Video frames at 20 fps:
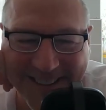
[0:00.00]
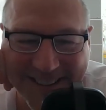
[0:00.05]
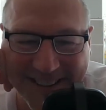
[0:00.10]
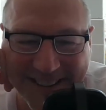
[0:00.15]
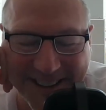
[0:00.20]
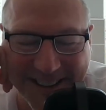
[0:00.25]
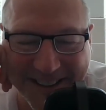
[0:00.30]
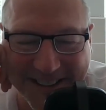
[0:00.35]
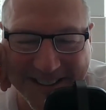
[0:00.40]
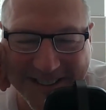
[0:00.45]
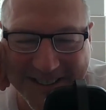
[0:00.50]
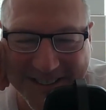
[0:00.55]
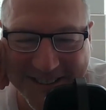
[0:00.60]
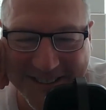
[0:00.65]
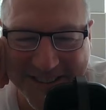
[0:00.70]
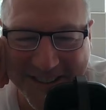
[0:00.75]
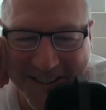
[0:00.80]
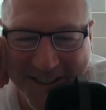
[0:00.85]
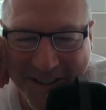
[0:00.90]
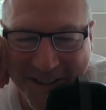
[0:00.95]
Yes.
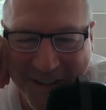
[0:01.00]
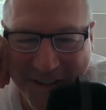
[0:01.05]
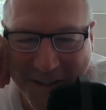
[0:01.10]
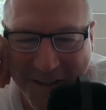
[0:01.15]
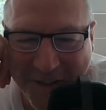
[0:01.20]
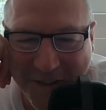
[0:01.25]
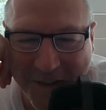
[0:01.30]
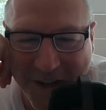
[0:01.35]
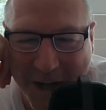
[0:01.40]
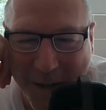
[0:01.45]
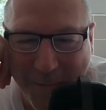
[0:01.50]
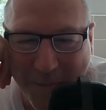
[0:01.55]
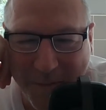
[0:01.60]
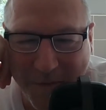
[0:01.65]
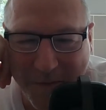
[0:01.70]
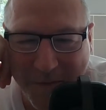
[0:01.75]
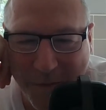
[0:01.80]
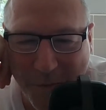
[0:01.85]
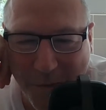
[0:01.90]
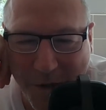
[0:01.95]

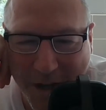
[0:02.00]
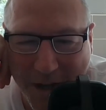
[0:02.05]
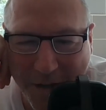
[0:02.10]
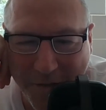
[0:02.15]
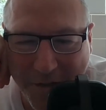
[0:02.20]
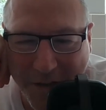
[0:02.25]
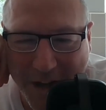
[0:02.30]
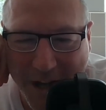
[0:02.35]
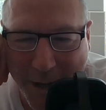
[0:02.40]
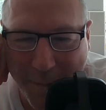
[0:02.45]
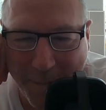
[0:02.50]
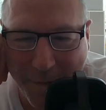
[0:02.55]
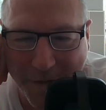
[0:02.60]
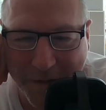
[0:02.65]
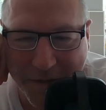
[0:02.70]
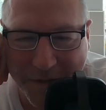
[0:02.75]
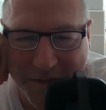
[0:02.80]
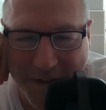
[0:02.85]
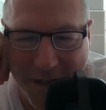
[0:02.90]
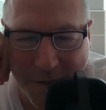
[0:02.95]
Whatever
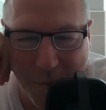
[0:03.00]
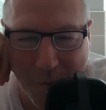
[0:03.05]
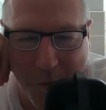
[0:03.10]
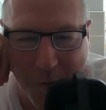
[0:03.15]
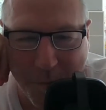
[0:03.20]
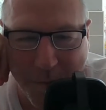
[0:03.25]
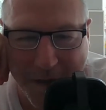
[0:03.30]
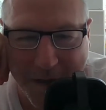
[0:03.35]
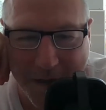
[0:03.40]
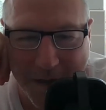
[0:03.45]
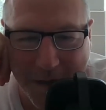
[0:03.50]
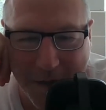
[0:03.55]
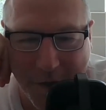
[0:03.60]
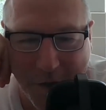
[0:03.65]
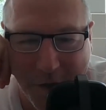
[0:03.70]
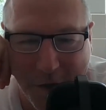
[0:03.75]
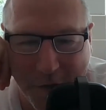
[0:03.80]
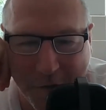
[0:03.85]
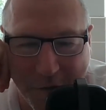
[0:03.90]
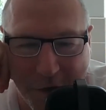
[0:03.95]
happens, there will be a
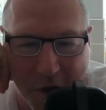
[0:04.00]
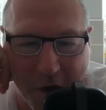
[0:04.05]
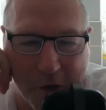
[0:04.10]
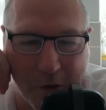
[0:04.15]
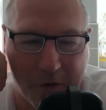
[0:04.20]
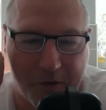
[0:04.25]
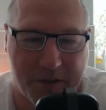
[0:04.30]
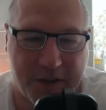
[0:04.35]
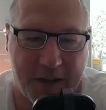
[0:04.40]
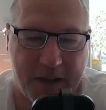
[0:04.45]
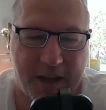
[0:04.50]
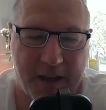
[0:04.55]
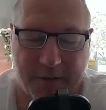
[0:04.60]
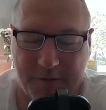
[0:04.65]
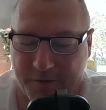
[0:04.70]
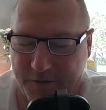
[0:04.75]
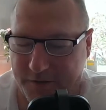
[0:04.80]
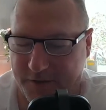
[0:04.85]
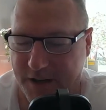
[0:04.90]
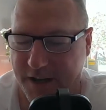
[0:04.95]
lot of goals. Yeah.
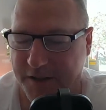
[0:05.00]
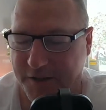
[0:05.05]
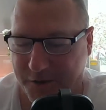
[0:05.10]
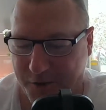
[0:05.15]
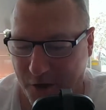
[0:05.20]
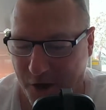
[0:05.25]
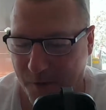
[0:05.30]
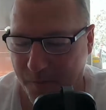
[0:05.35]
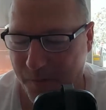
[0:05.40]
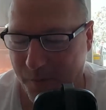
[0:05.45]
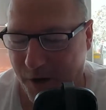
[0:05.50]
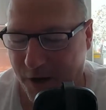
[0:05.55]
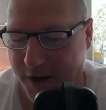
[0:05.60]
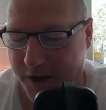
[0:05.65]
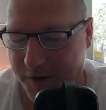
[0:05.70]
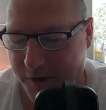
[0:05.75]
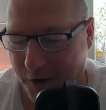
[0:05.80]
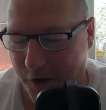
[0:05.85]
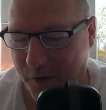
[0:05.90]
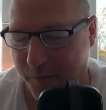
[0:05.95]
Yes, Tom,
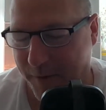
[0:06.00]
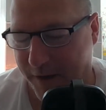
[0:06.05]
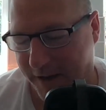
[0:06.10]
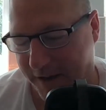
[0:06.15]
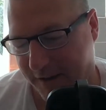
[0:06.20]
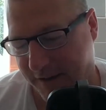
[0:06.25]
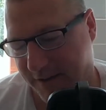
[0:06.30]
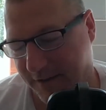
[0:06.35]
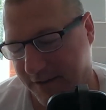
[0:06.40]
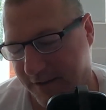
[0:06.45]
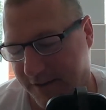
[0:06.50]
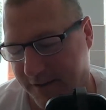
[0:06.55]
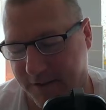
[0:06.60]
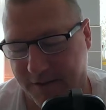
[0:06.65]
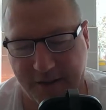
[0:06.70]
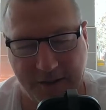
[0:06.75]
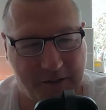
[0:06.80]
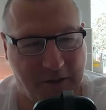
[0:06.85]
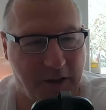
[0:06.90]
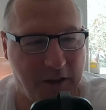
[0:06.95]
I know, mate.
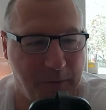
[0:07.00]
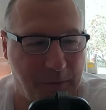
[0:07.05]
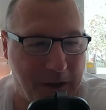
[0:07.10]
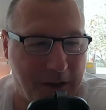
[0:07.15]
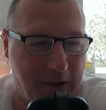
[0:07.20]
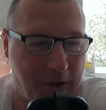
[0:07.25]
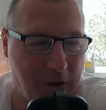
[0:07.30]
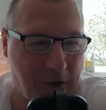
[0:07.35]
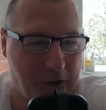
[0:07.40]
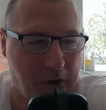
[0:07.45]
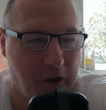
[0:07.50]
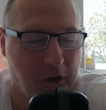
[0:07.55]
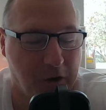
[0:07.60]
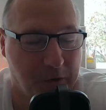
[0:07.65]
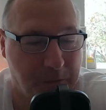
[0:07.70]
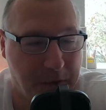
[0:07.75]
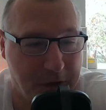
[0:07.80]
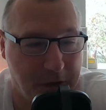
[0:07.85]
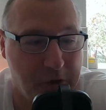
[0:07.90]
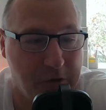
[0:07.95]
There's going to be a lot of
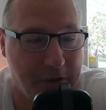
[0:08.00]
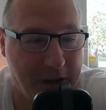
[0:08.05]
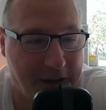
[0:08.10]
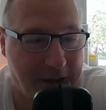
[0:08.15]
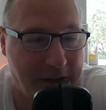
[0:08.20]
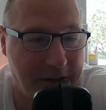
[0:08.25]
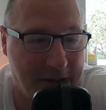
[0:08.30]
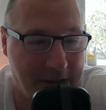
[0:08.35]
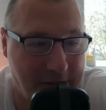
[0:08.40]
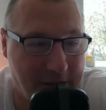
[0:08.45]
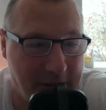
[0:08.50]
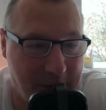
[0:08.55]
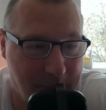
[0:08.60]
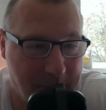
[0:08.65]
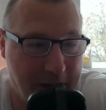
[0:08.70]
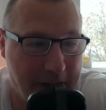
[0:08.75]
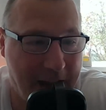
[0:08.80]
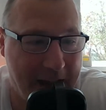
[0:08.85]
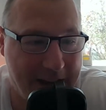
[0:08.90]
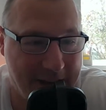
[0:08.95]
goals, but you reckon there's going to
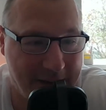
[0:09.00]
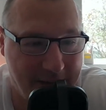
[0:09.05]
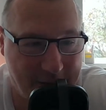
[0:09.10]
be 8